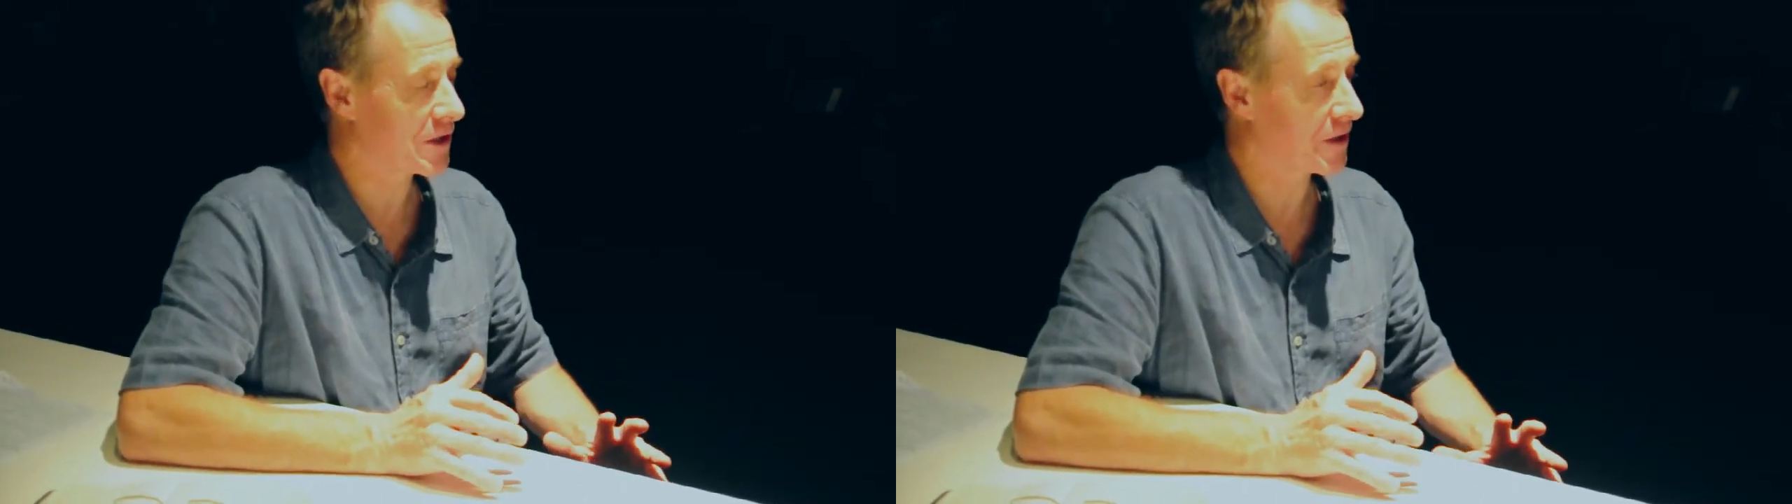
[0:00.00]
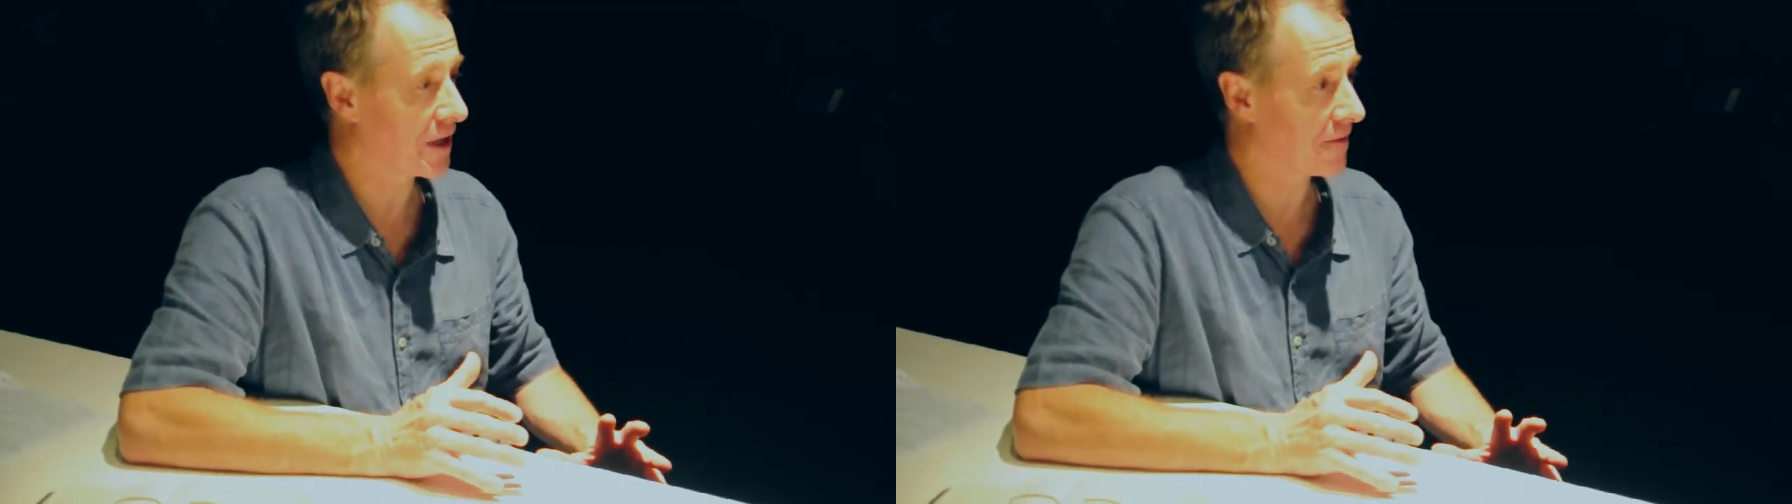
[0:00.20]

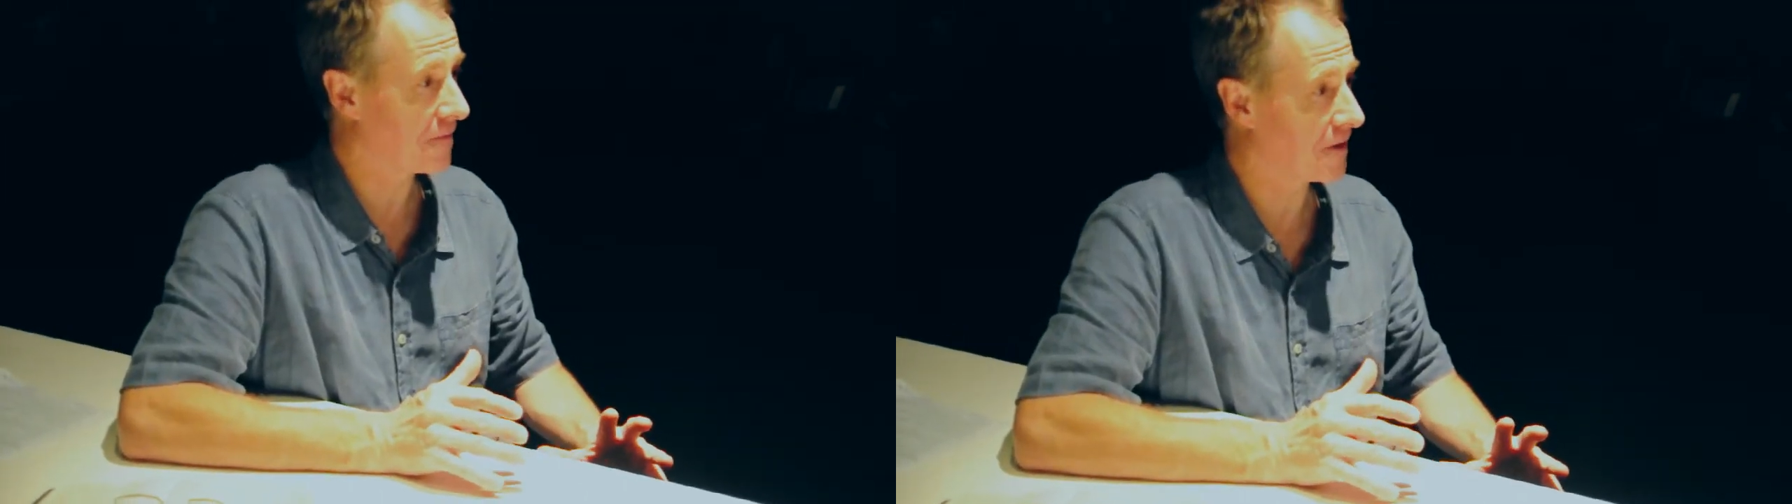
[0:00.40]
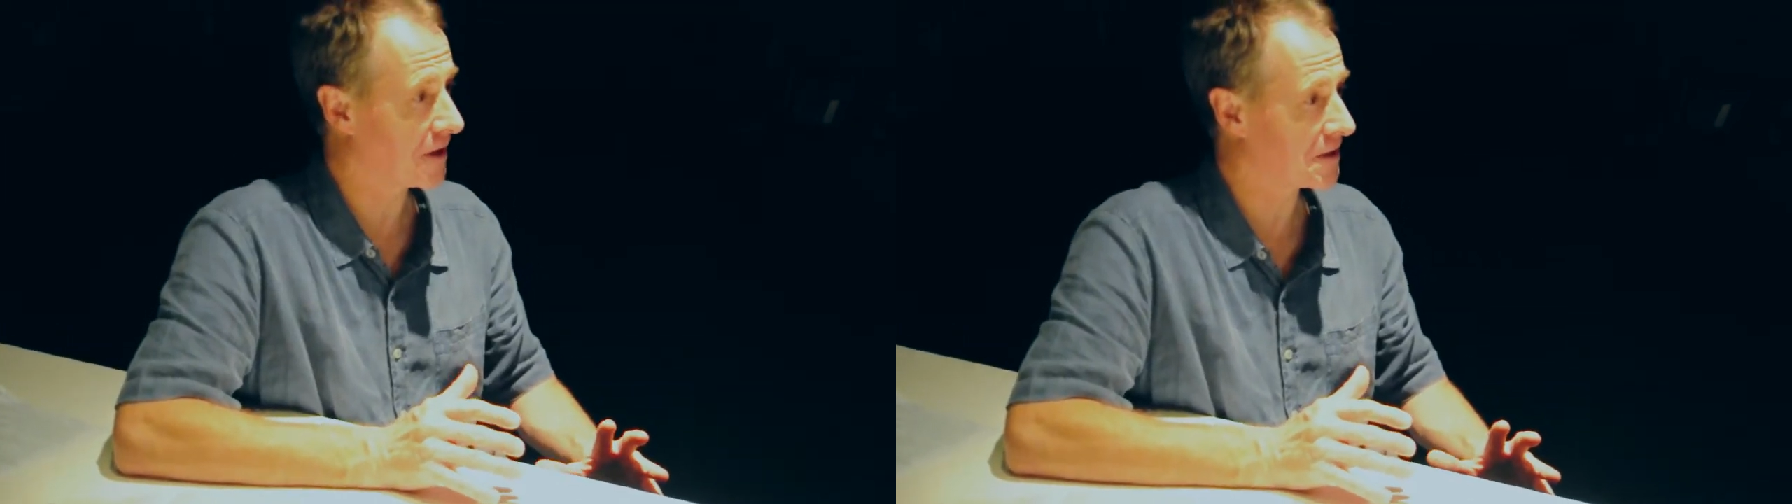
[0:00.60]
is
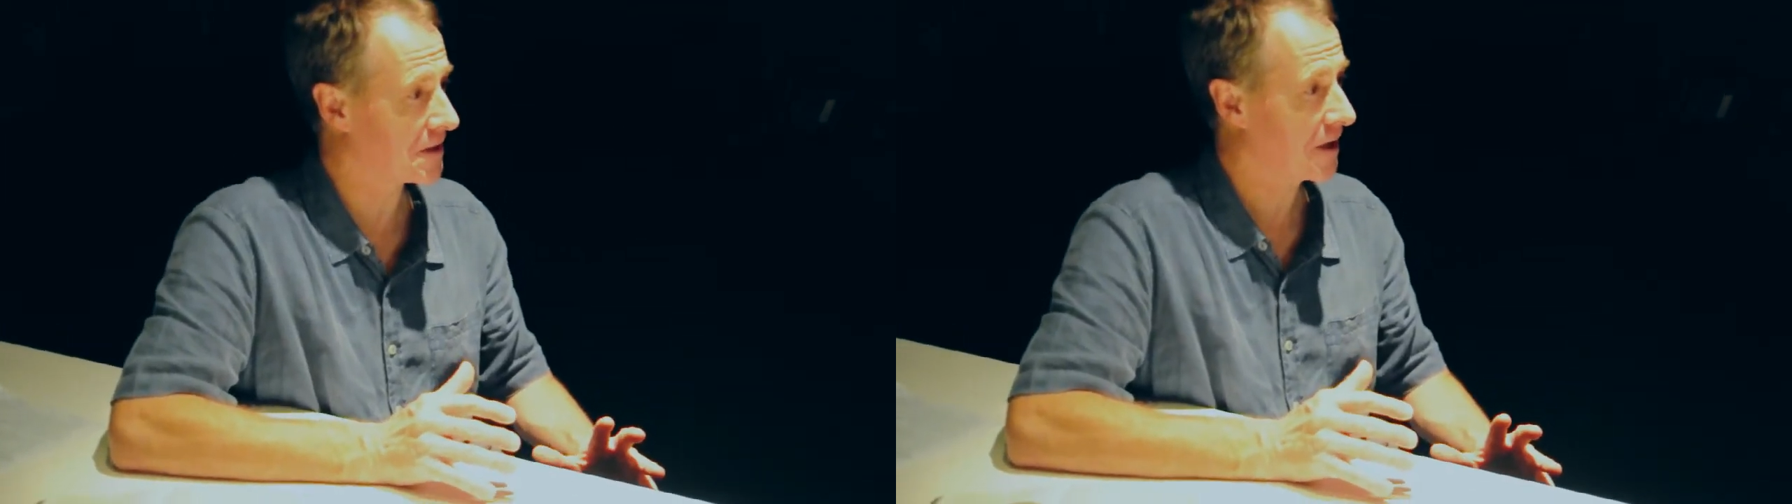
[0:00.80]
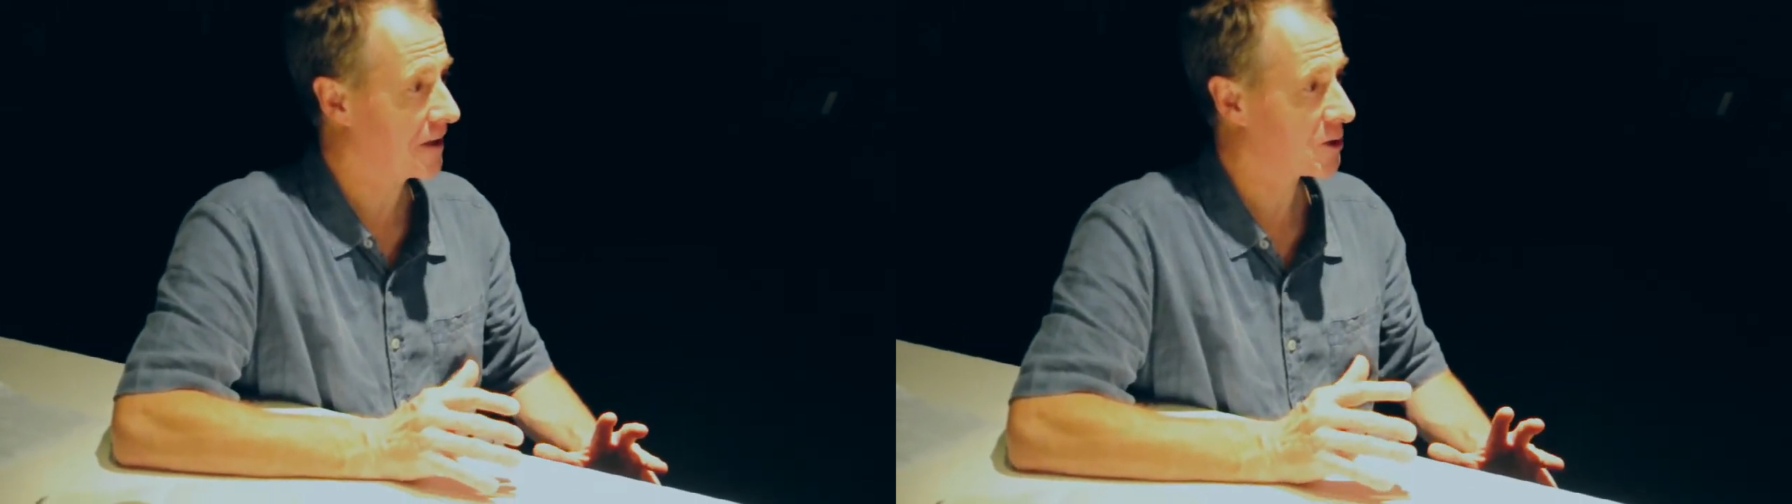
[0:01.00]
looking for
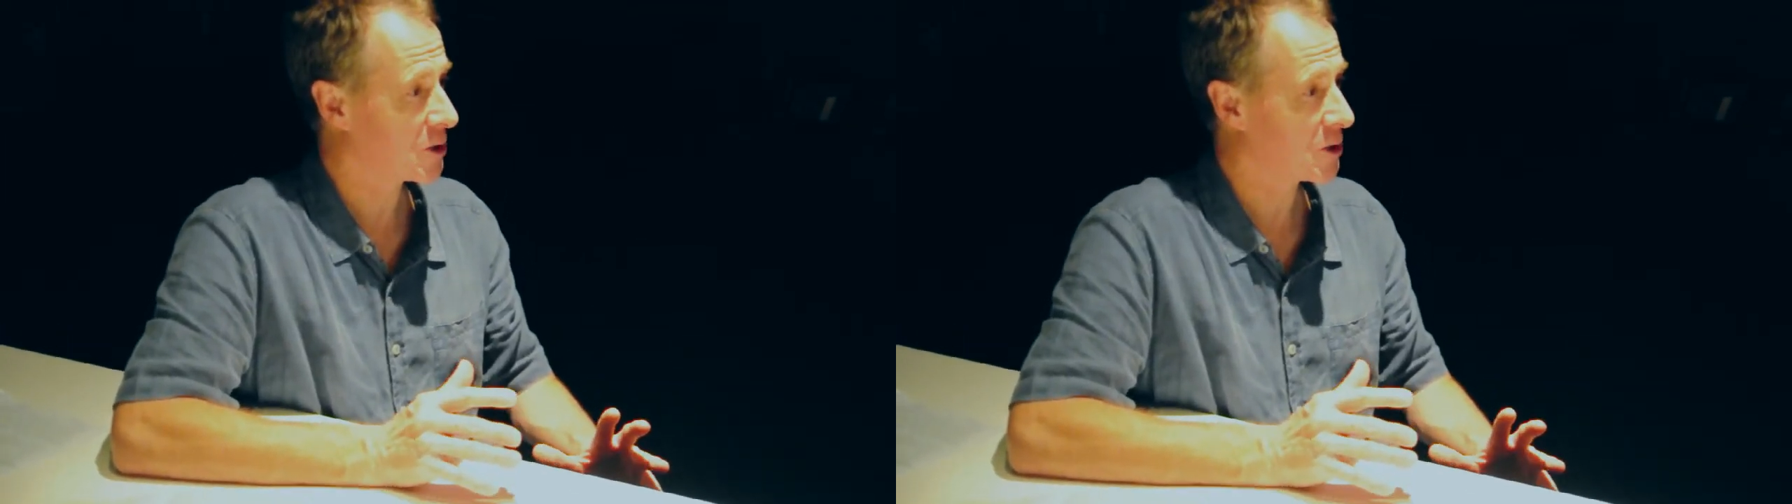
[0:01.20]
us